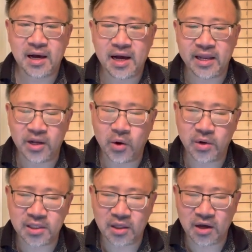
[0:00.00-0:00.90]
I know
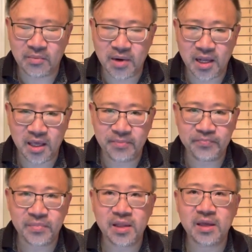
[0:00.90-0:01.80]
it's a lot of money.
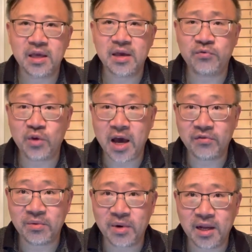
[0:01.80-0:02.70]
If you have
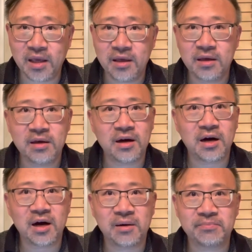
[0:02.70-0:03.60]
the money,
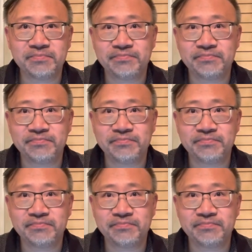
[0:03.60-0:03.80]
um,